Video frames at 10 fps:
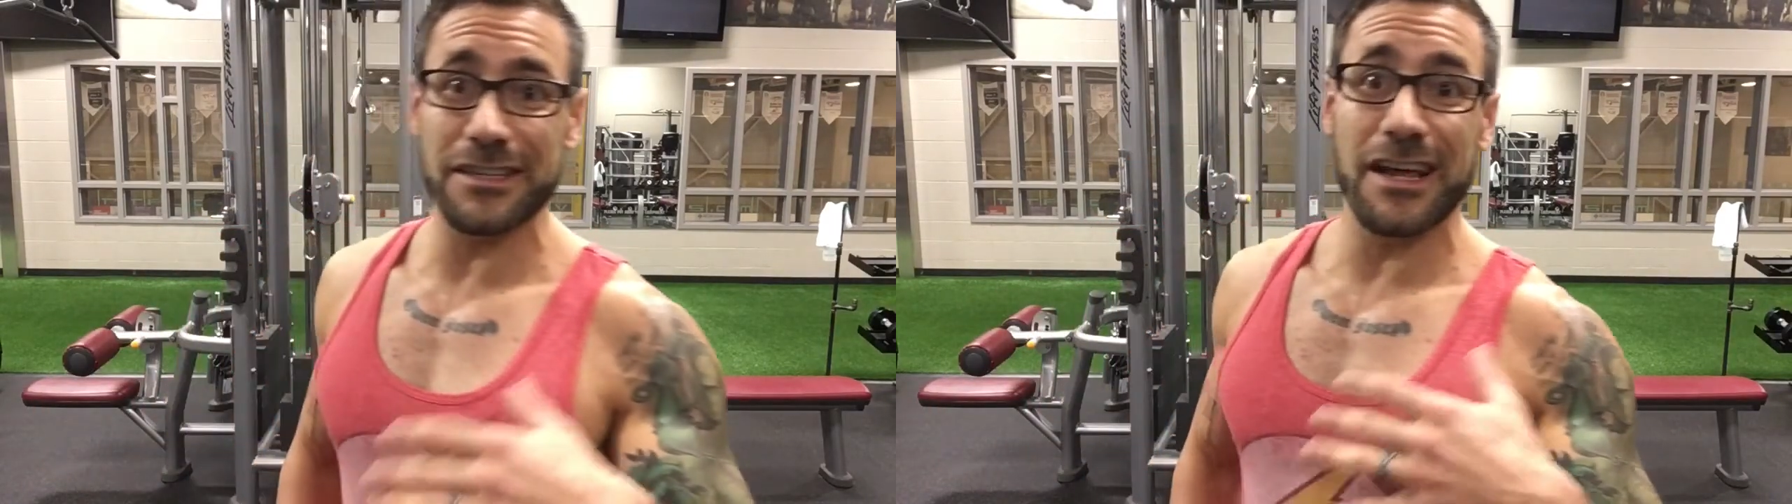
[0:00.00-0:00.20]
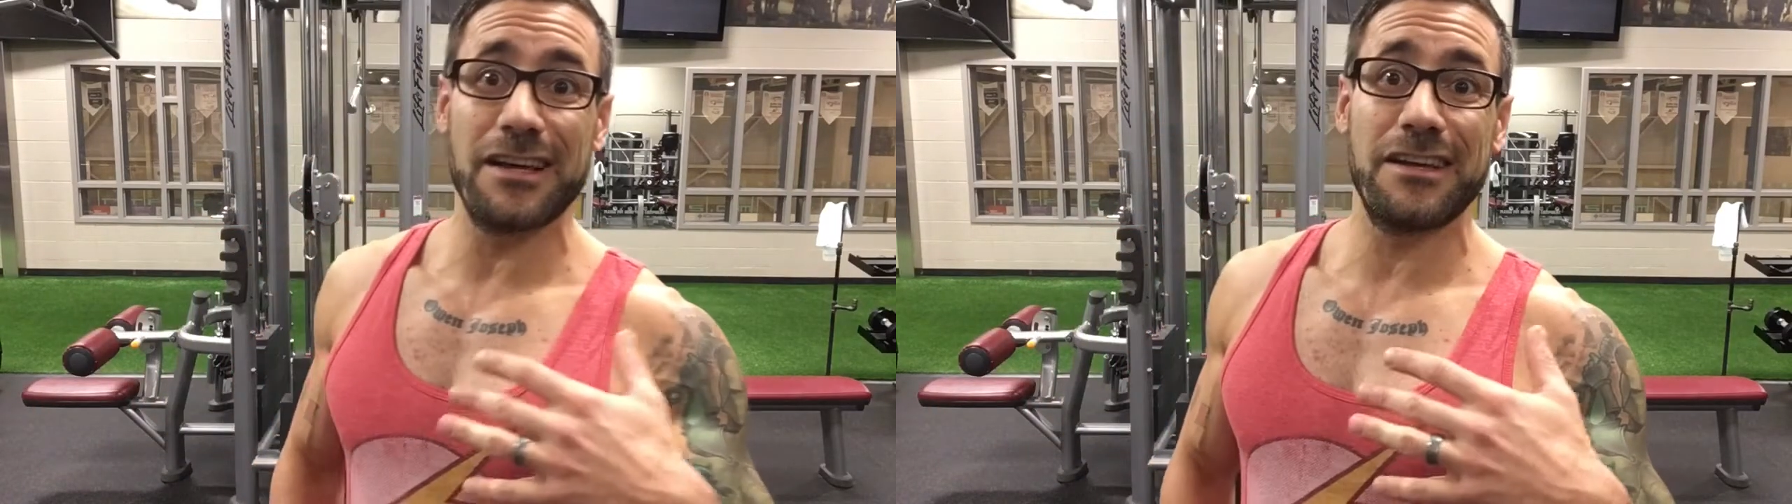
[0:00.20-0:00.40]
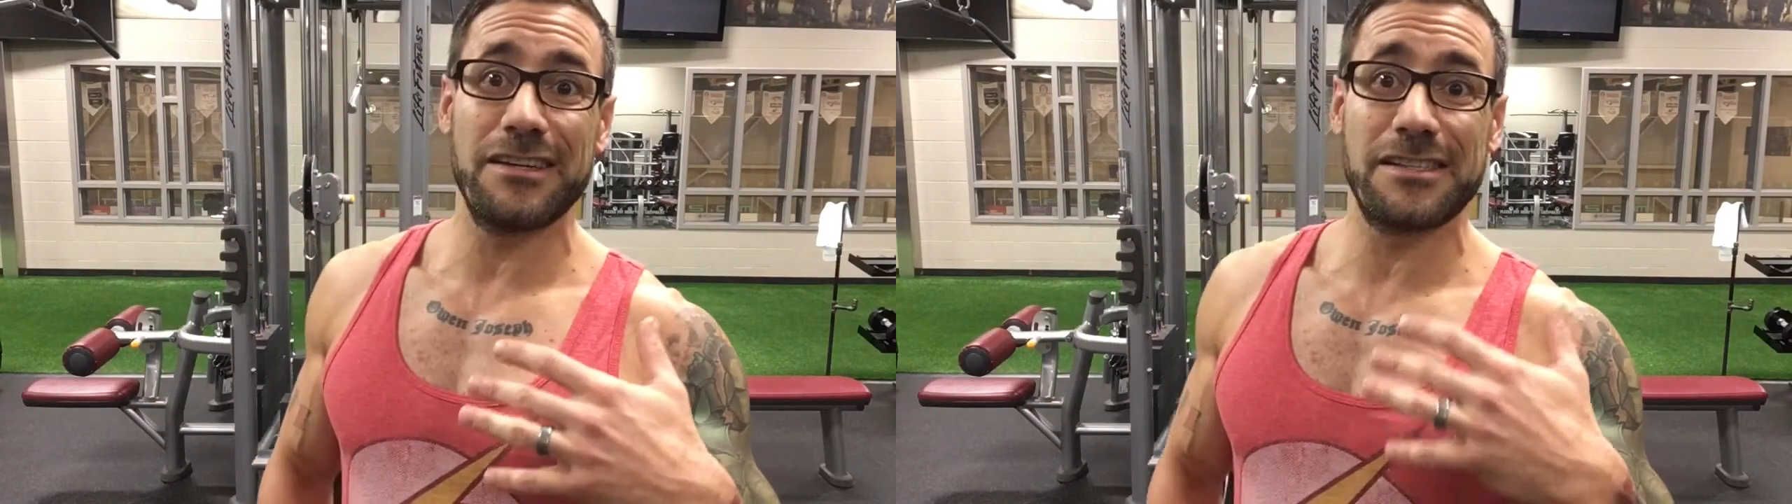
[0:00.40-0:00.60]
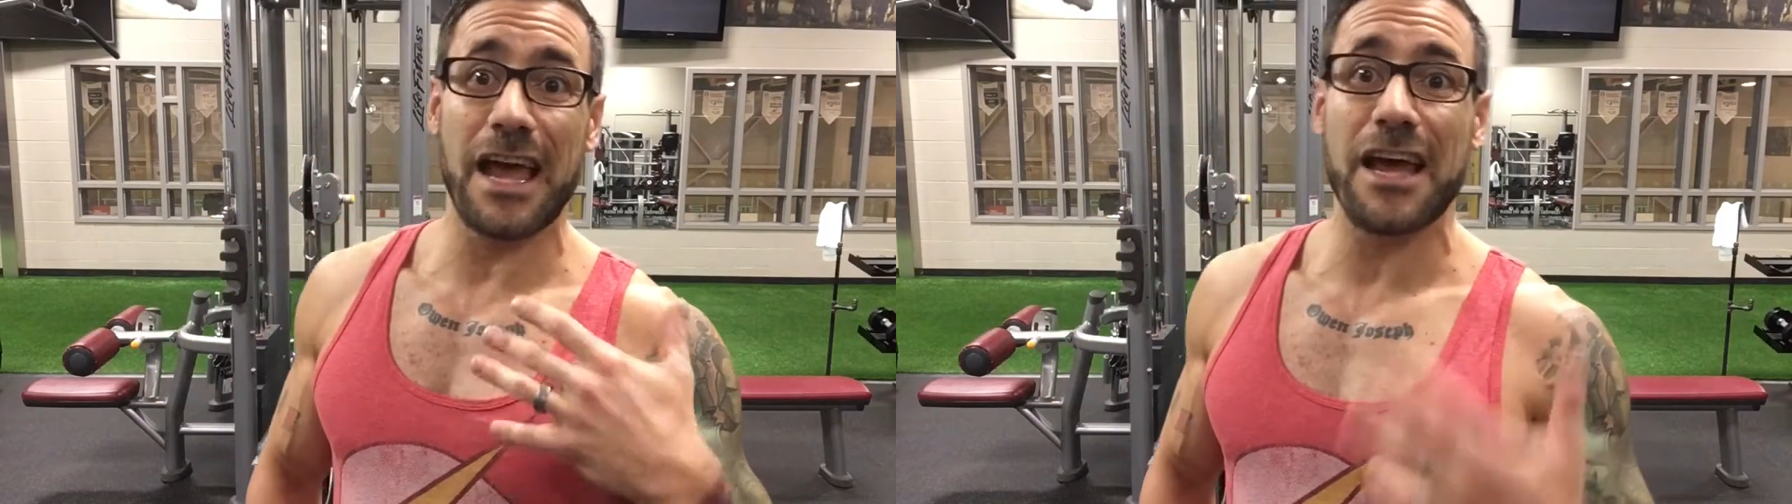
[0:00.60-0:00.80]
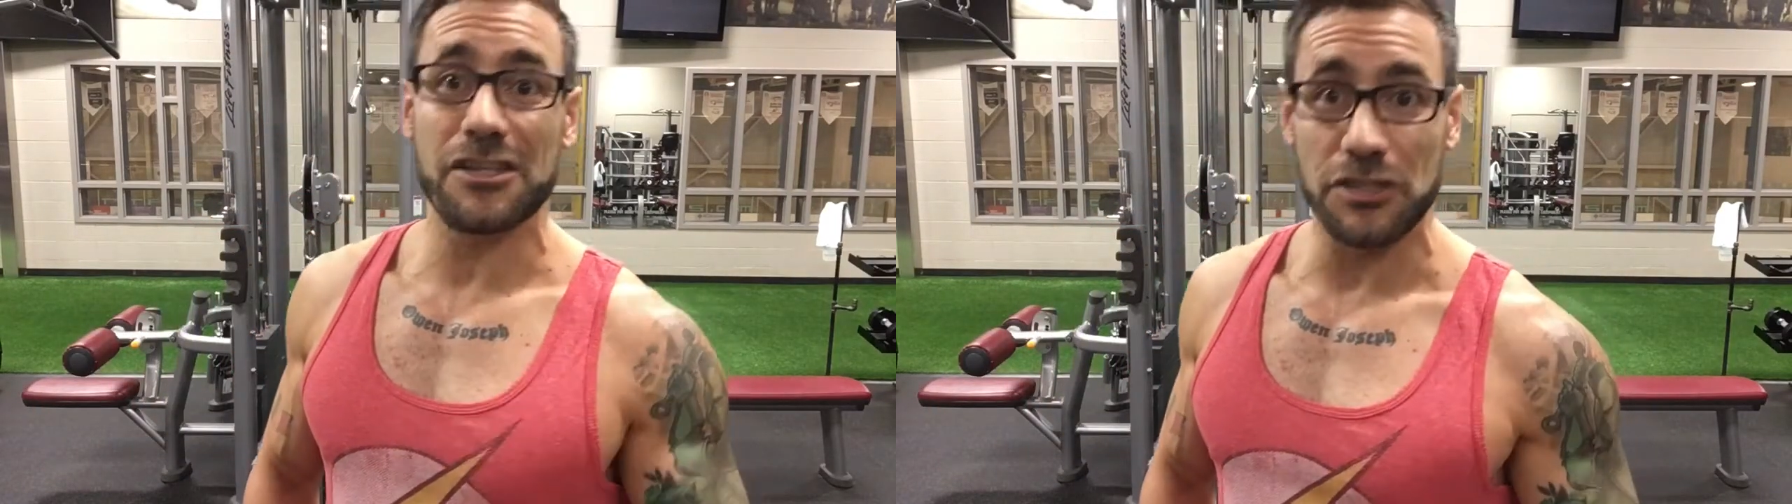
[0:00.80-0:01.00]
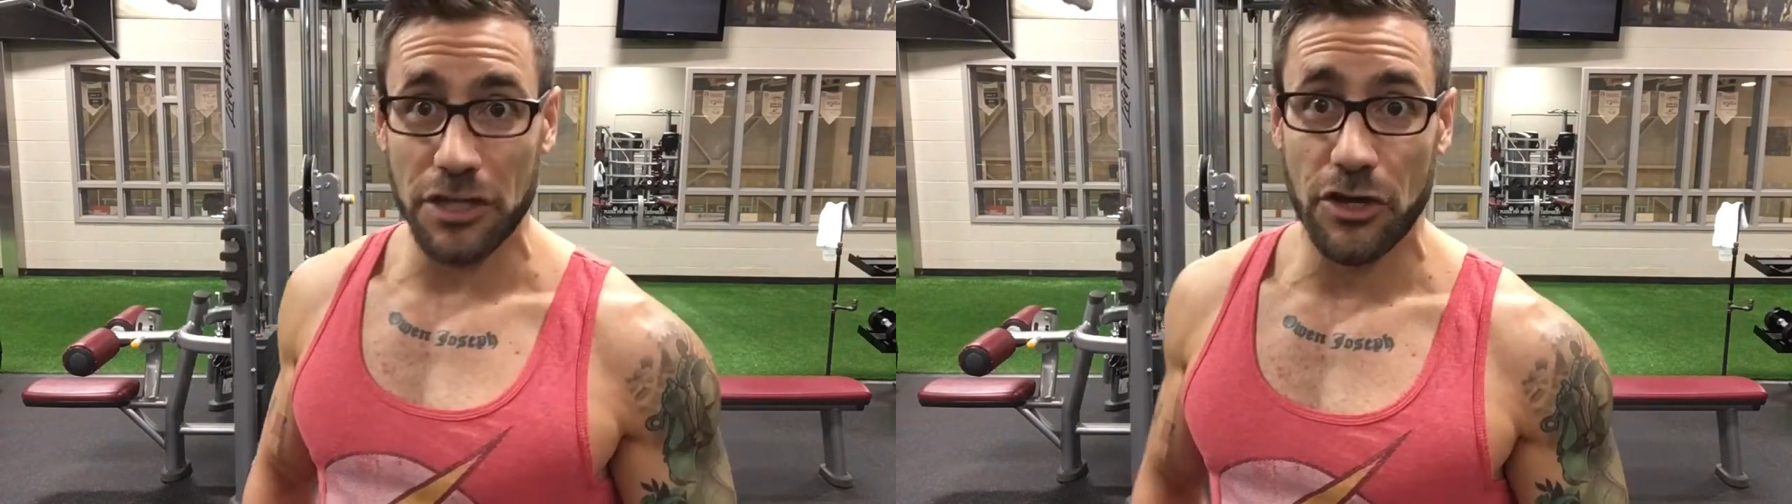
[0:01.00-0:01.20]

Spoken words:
that is actually